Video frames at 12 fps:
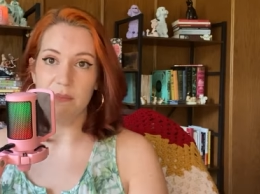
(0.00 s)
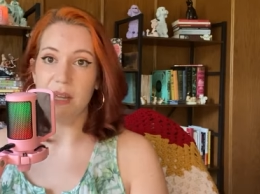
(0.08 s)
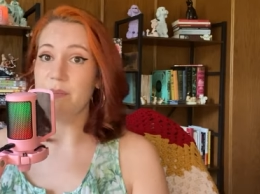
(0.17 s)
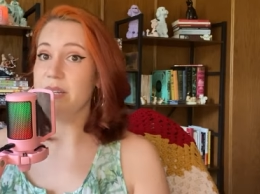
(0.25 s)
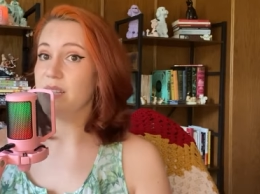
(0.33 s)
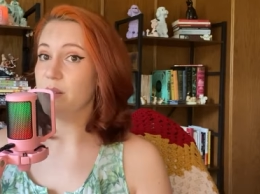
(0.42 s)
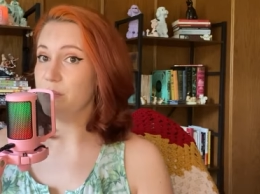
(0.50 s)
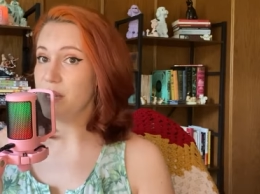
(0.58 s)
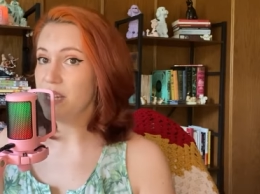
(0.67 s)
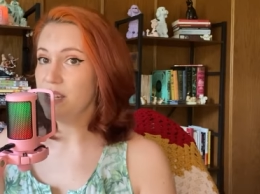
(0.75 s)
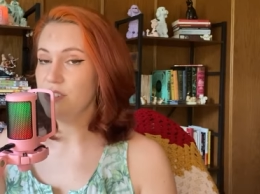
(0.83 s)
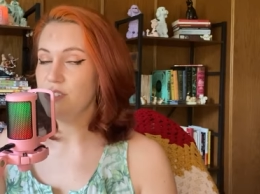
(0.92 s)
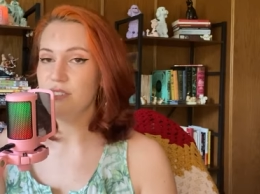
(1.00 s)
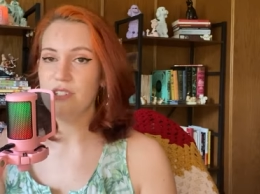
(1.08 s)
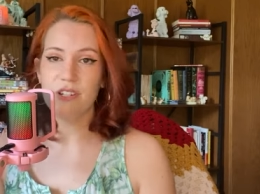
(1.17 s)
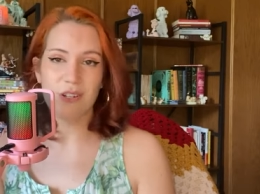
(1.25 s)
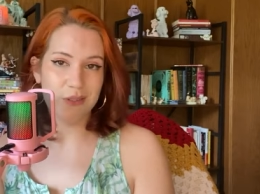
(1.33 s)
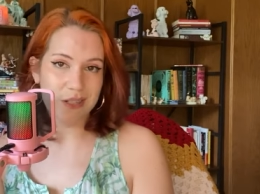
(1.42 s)
maybe at the beach,
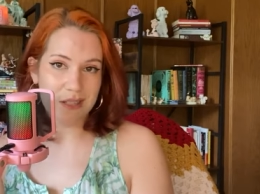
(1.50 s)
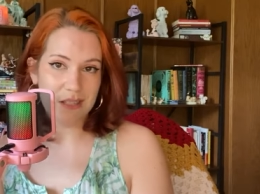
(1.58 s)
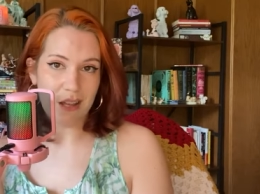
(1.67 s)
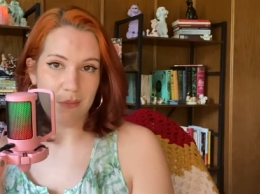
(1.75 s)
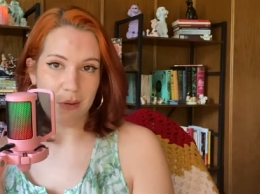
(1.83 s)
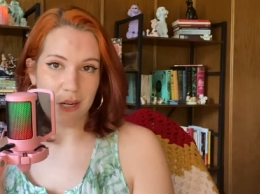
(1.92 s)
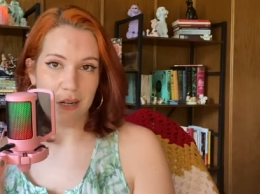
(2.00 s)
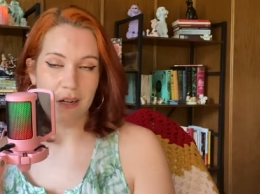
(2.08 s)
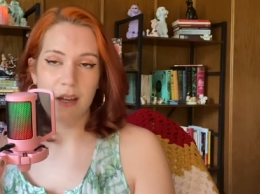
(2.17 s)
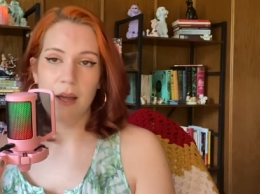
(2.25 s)
you know, this summer.